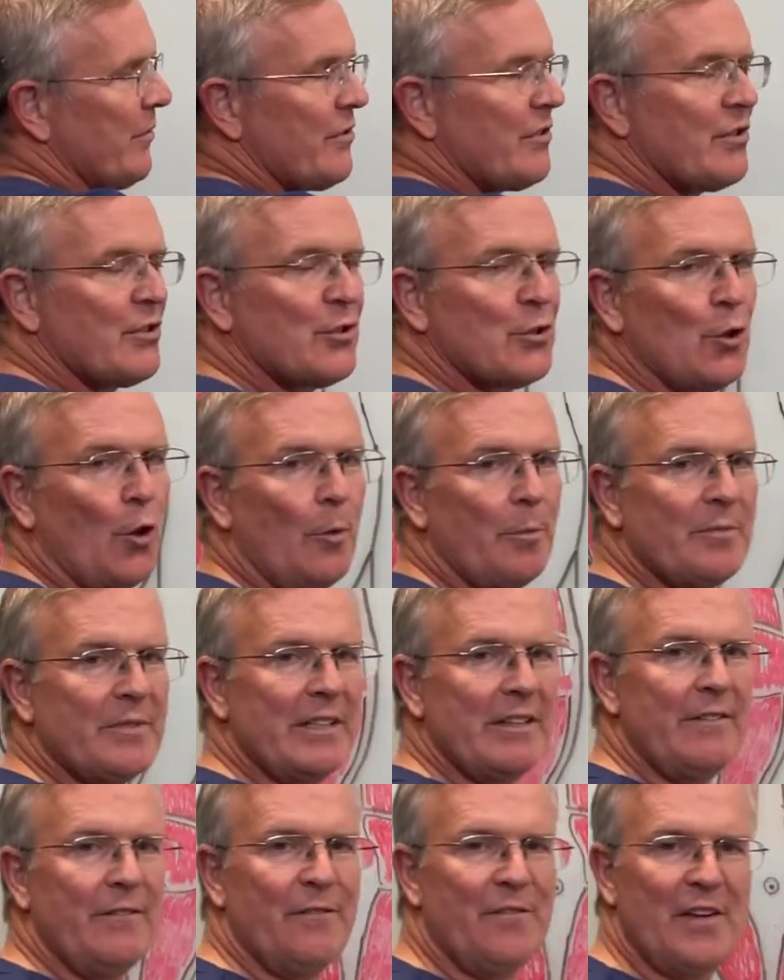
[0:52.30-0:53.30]

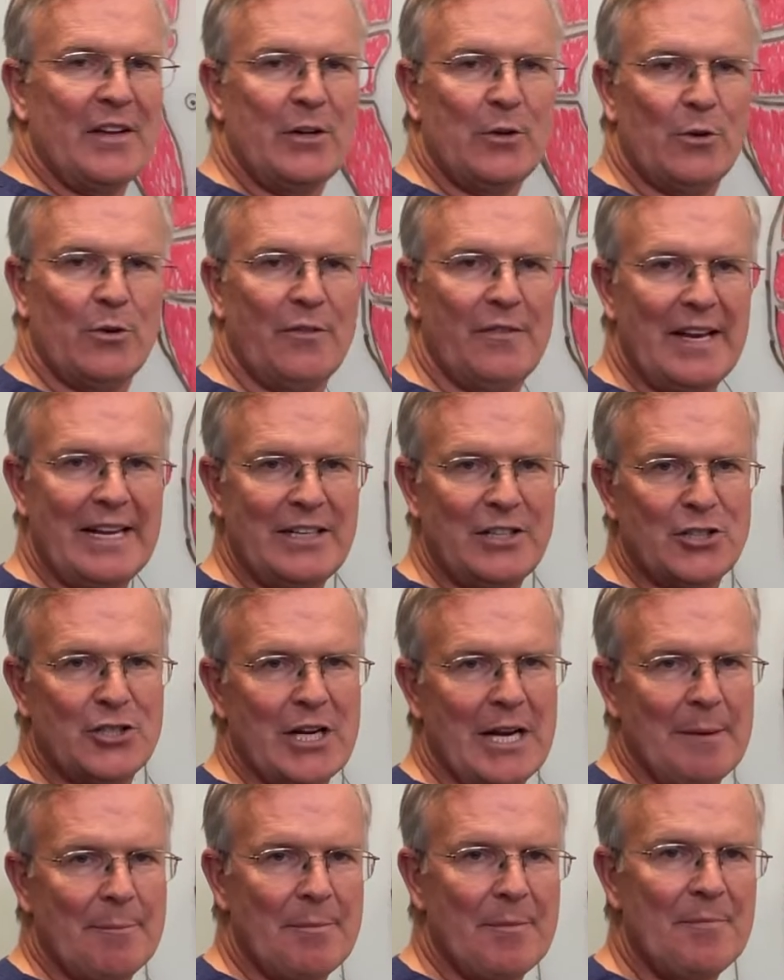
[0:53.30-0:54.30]
sculpted figure of 8
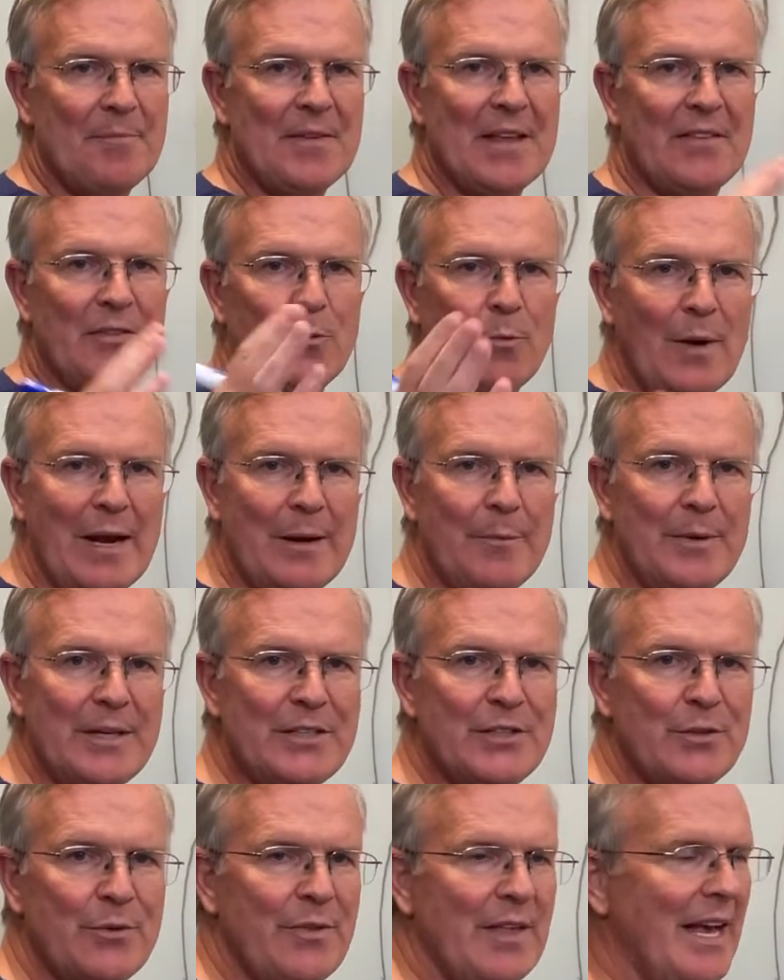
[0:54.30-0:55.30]
shape. And the way
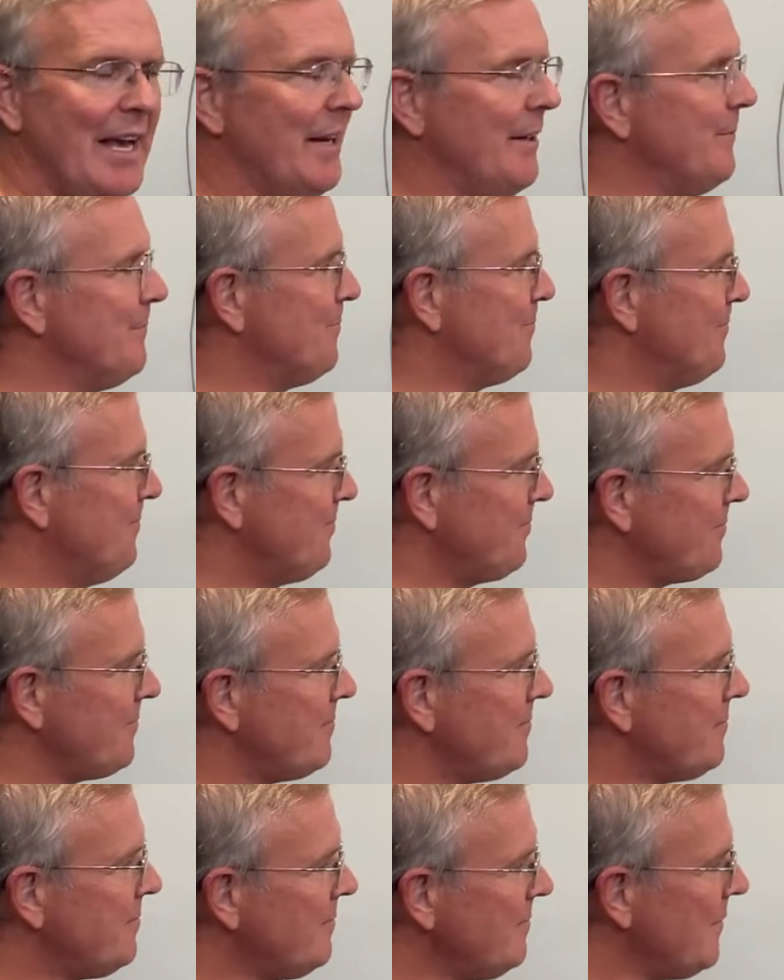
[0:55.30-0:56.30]
we do that
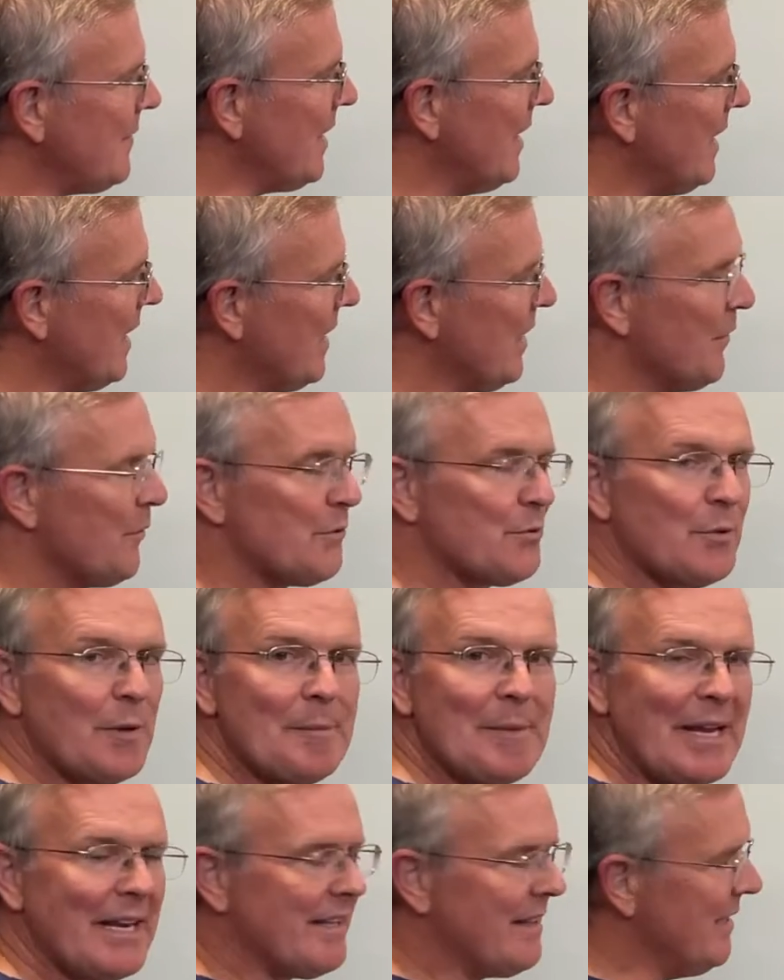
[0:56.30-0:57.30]
is we
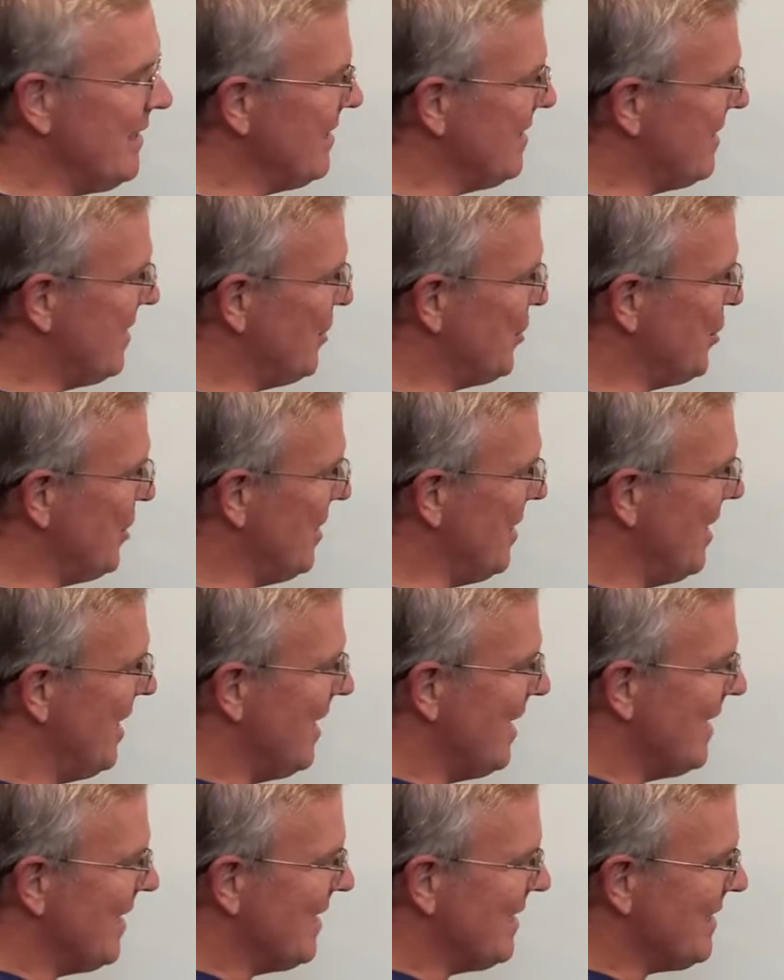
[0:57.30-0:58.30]
make the incision
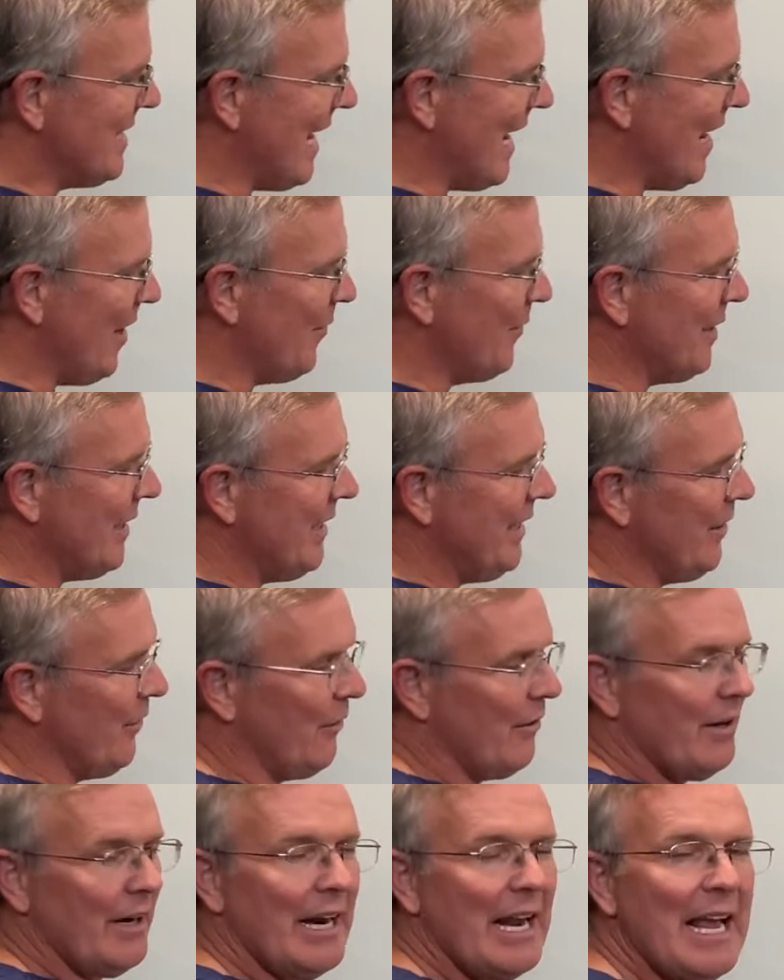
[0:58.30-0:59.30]
down
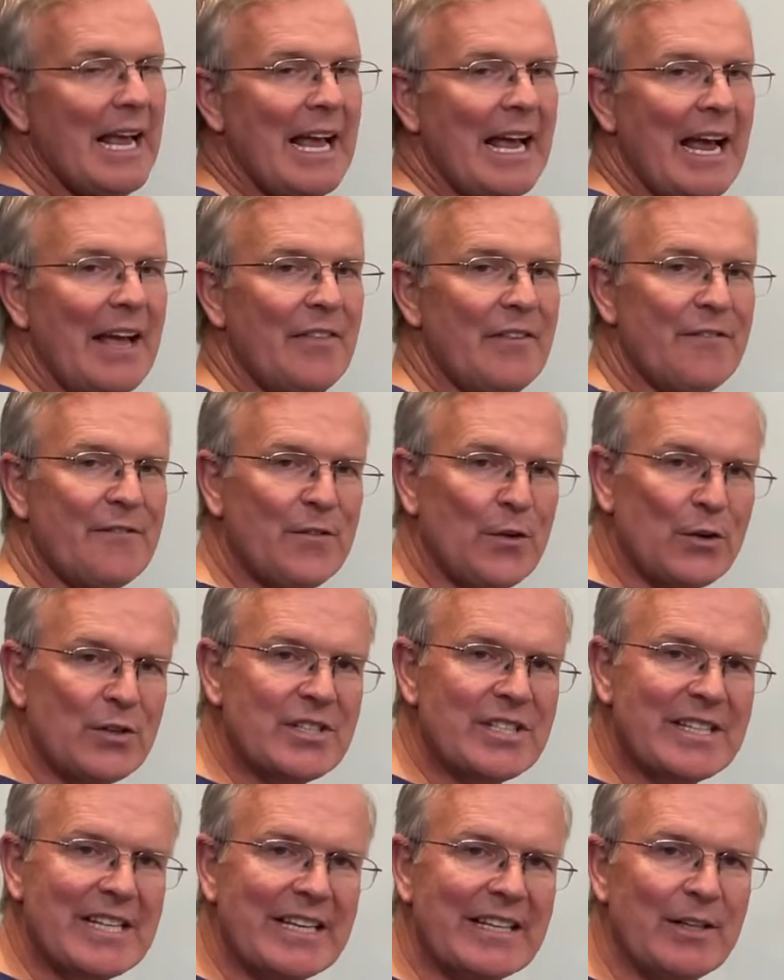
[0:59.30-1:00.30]
here. And the
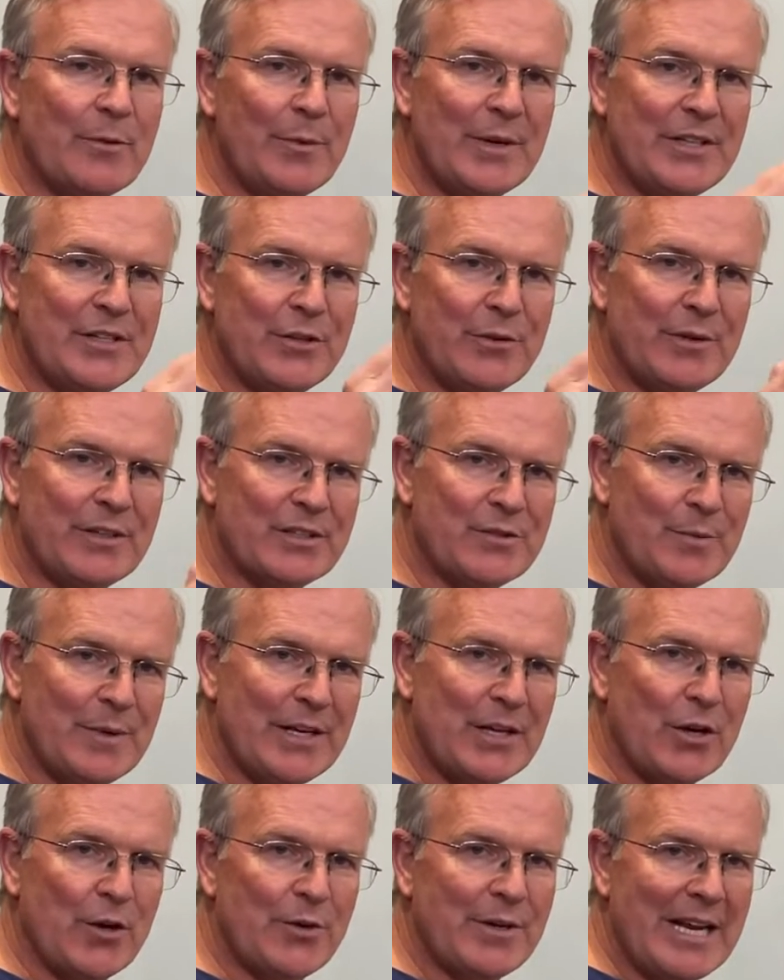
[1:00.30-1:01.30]
first thing that we do as we
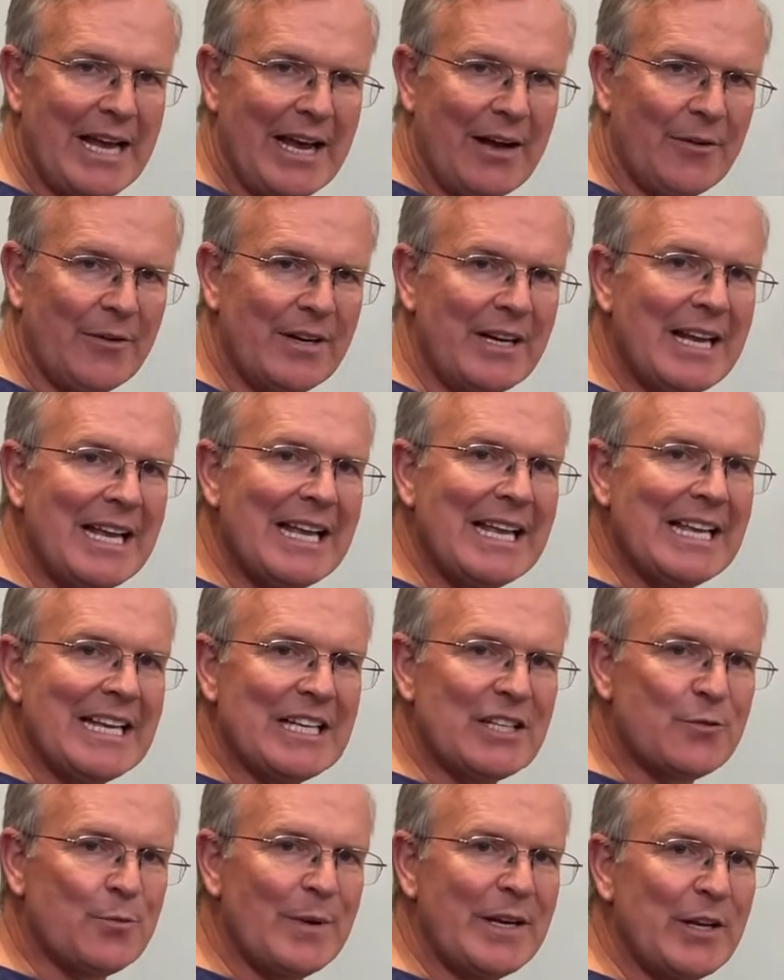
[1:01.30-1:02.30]
go down
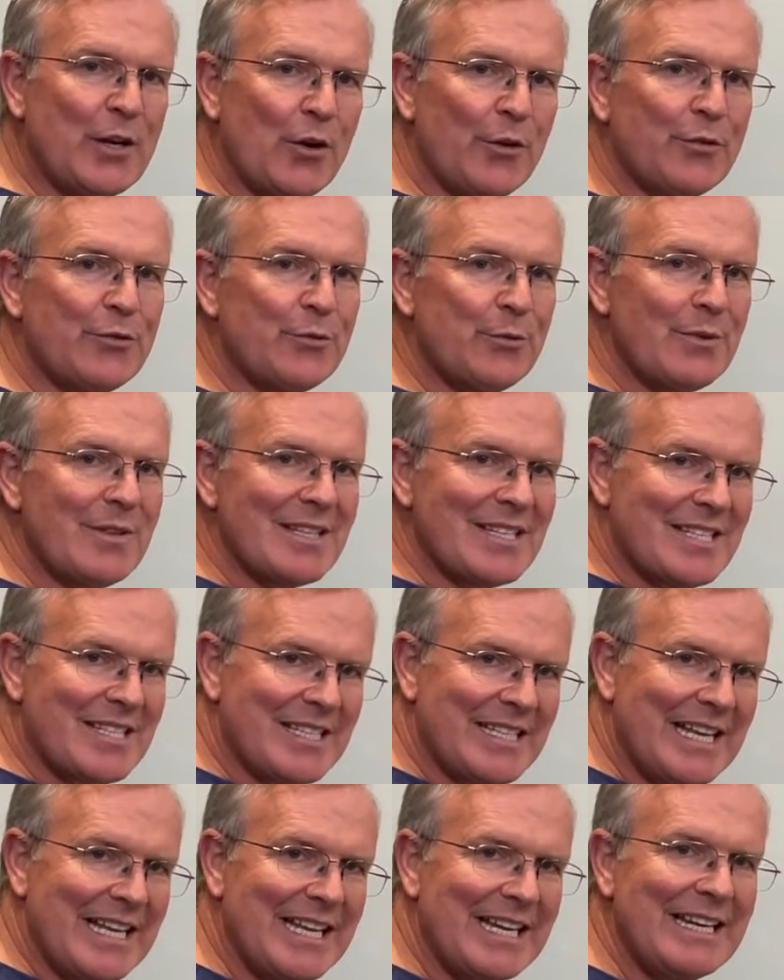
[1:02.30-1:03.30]
is we go through the
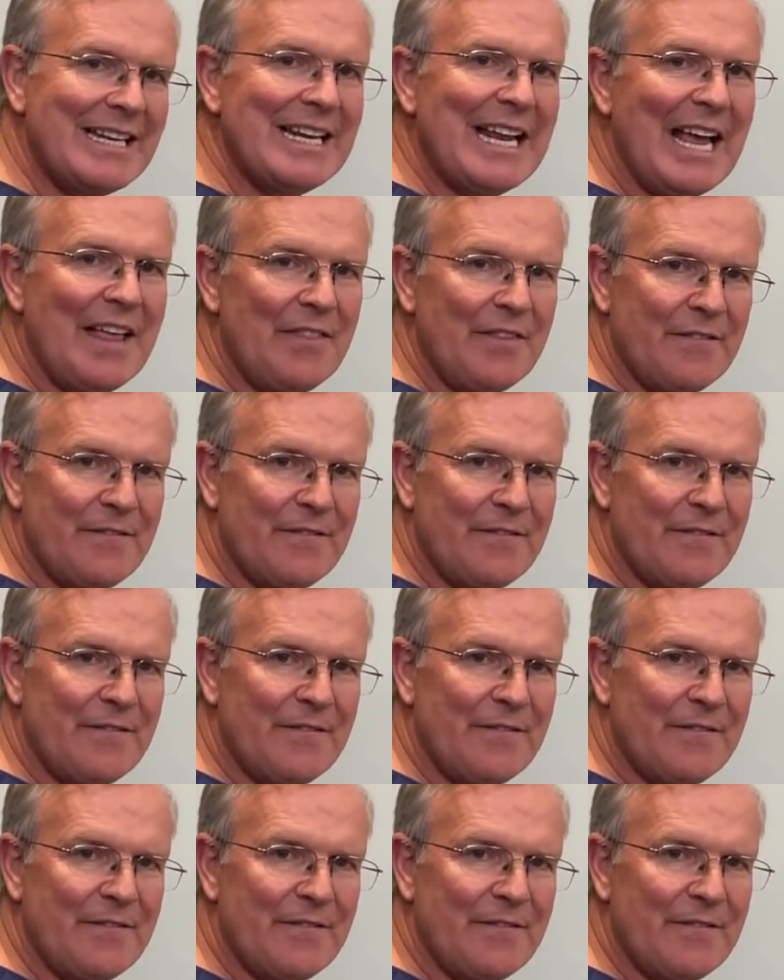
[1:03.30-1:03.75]
skin and the